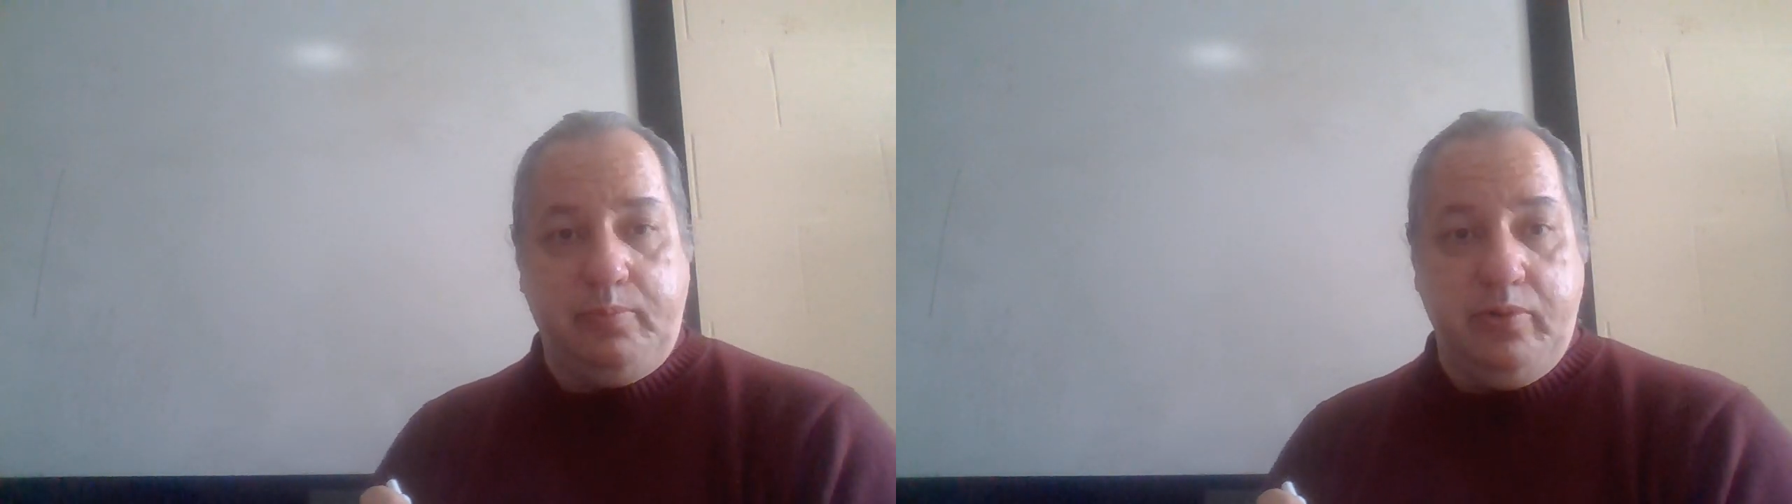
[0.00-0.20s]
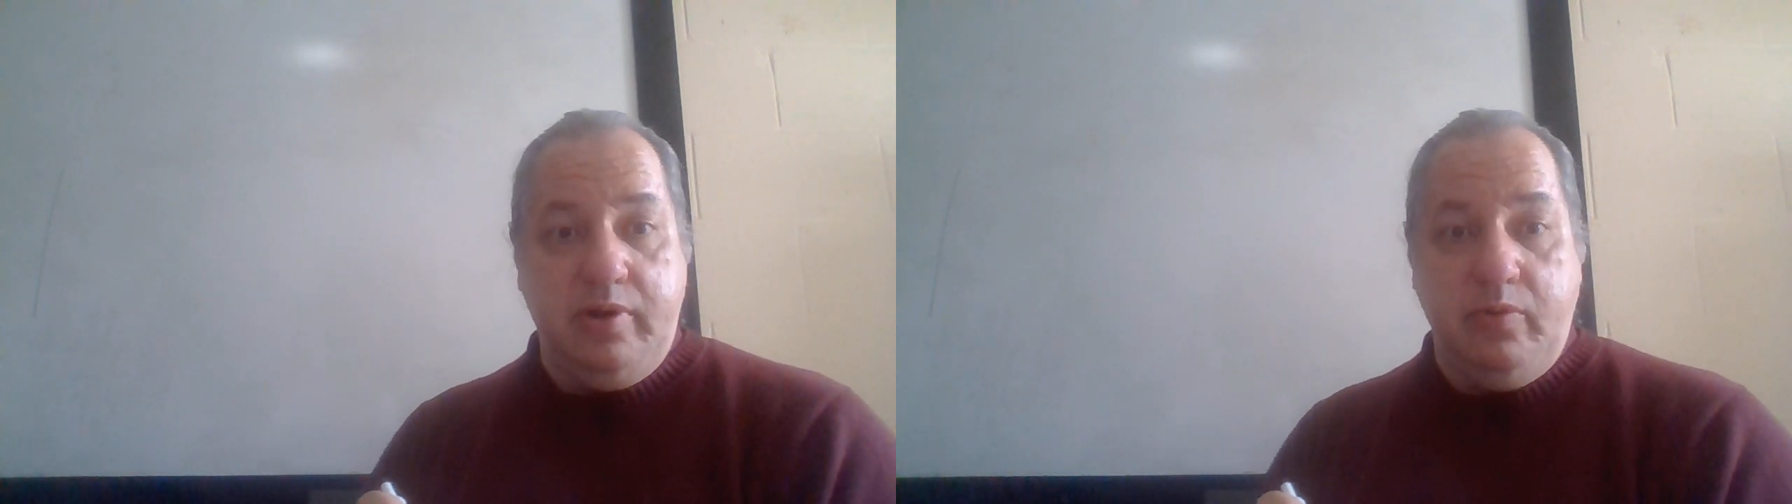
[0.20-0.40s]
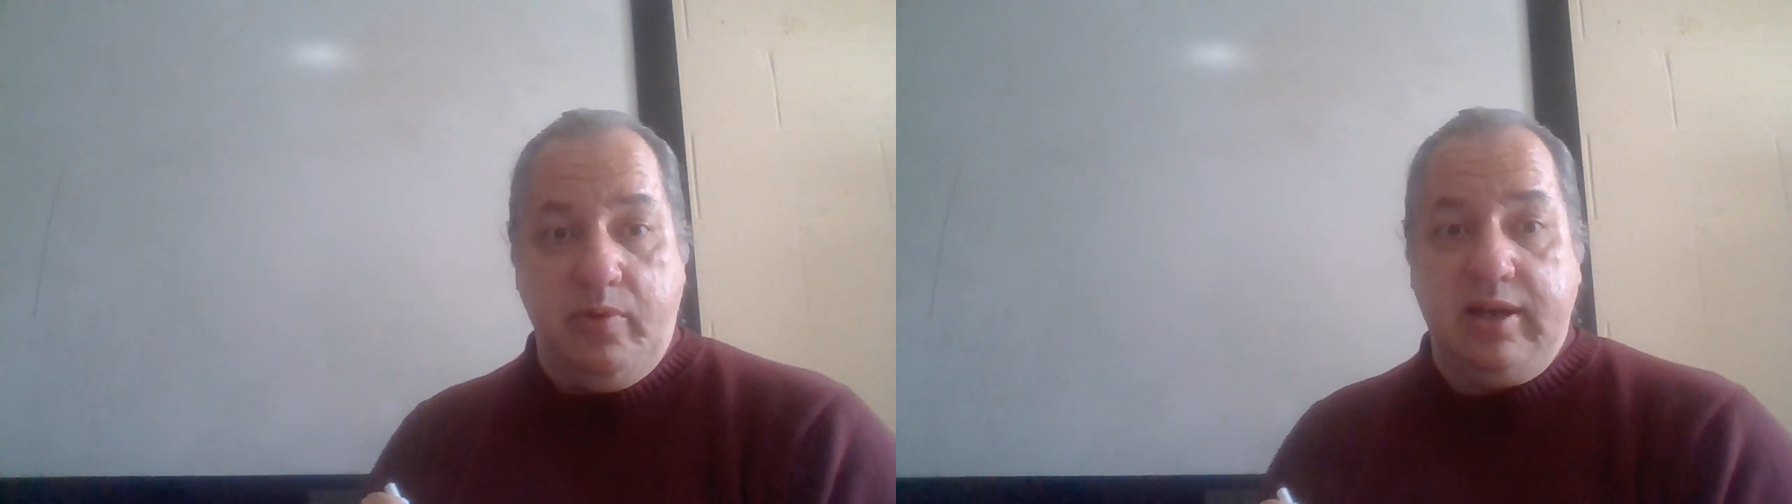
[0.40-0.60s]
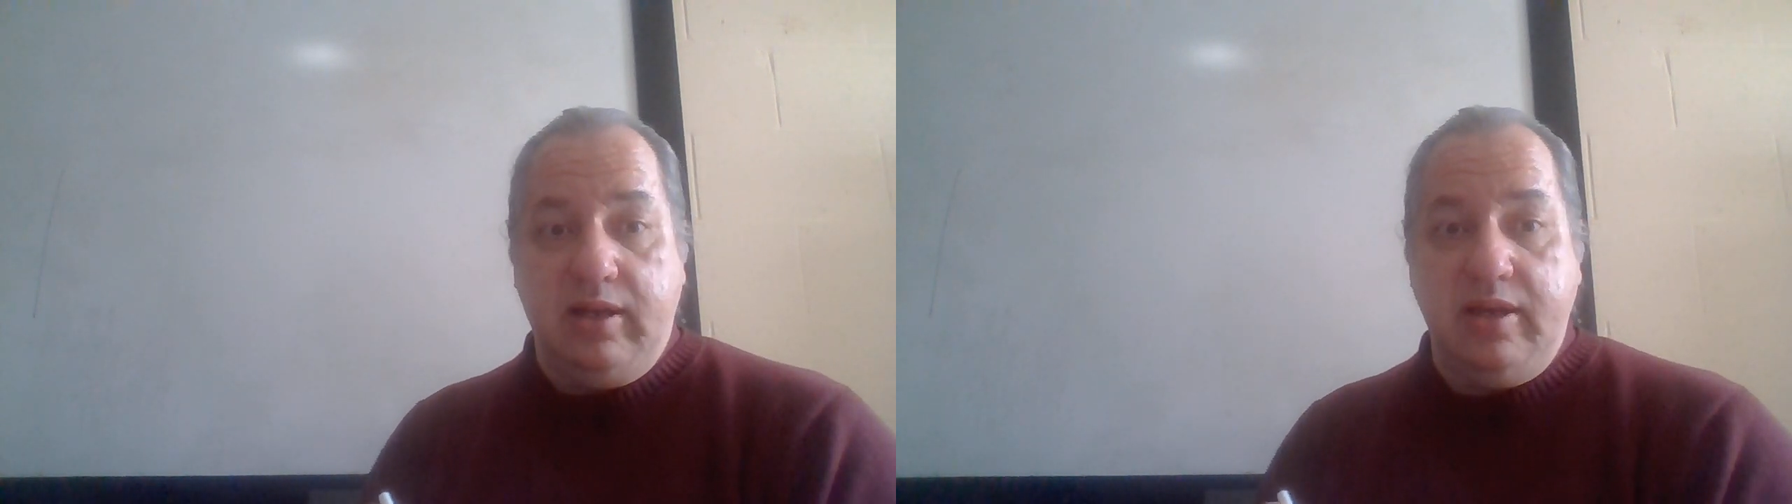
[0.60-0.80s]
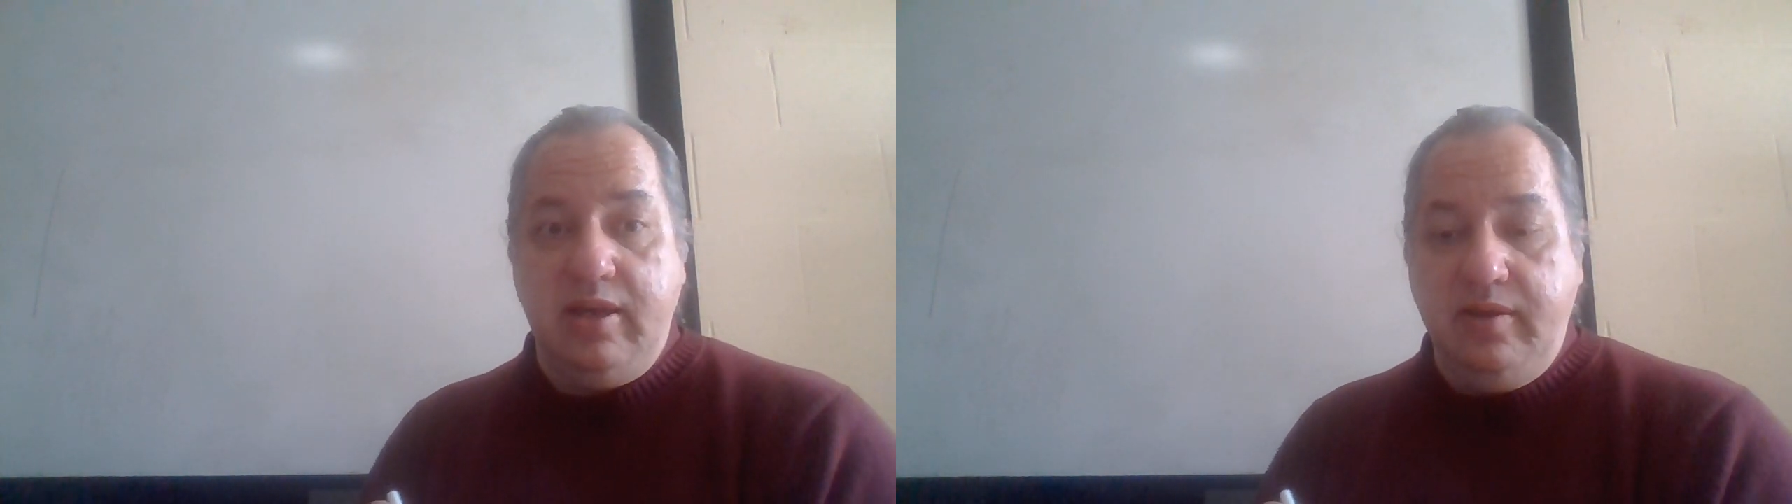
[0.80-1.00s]
pretty
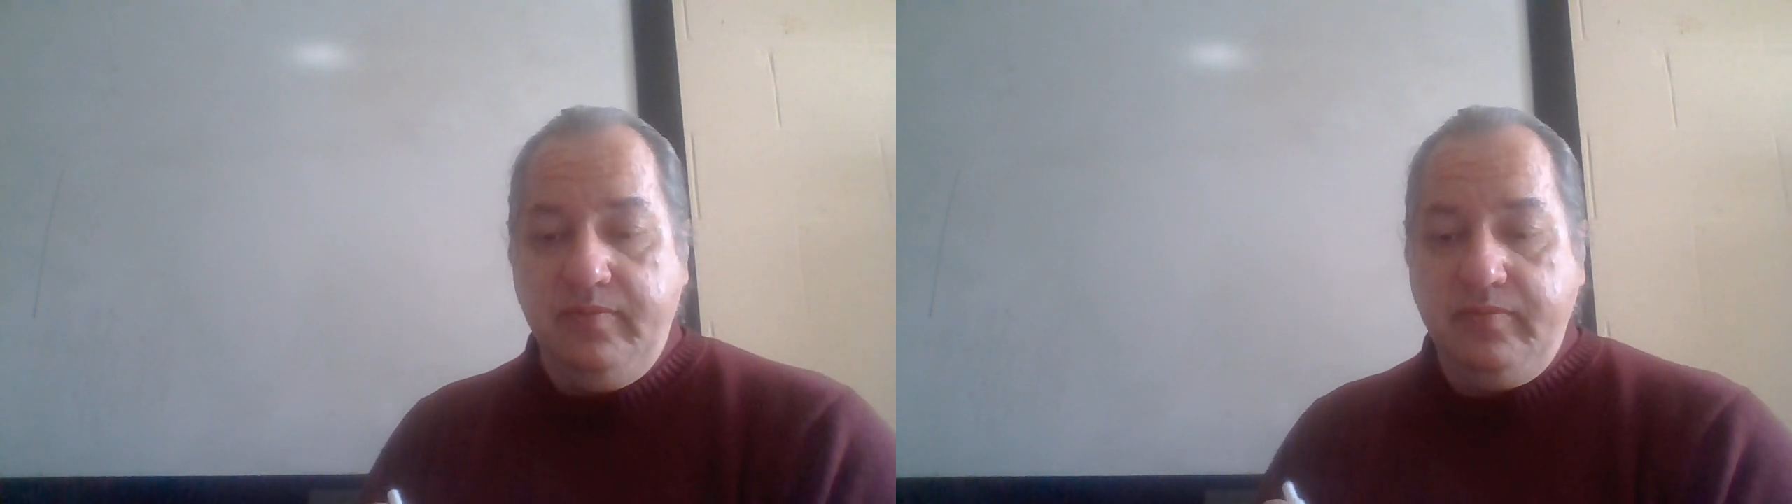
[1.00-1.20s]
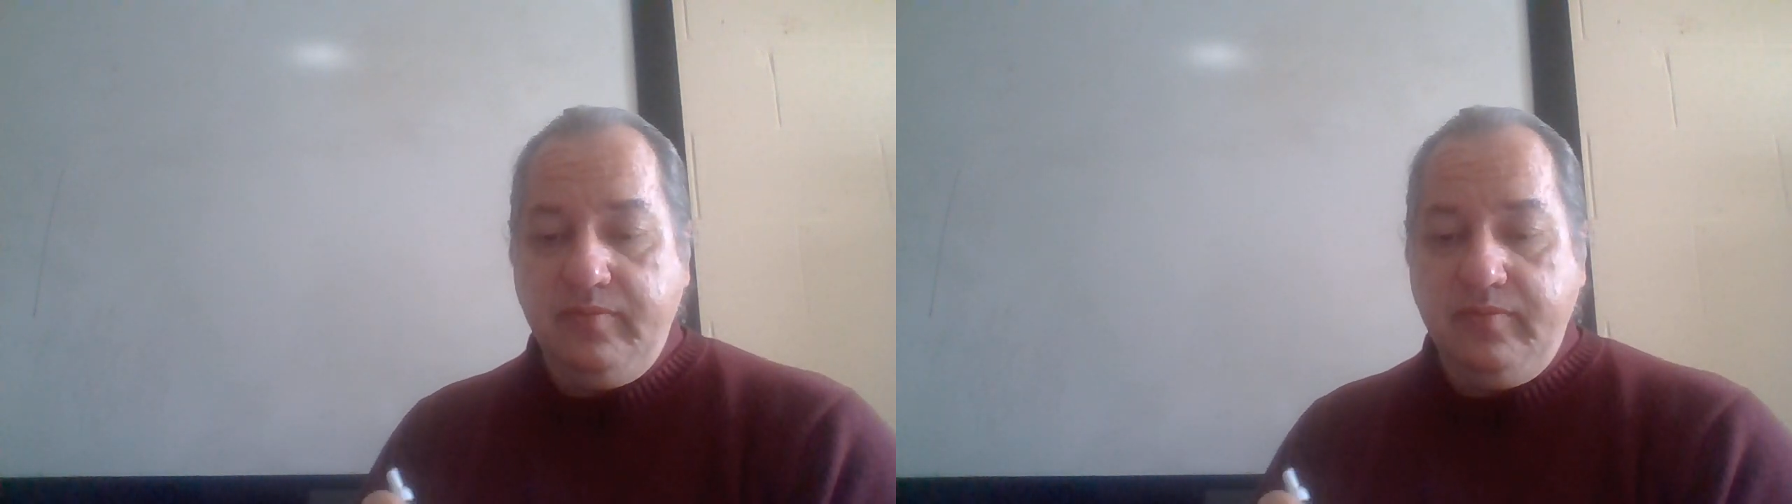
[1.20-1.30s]
readily.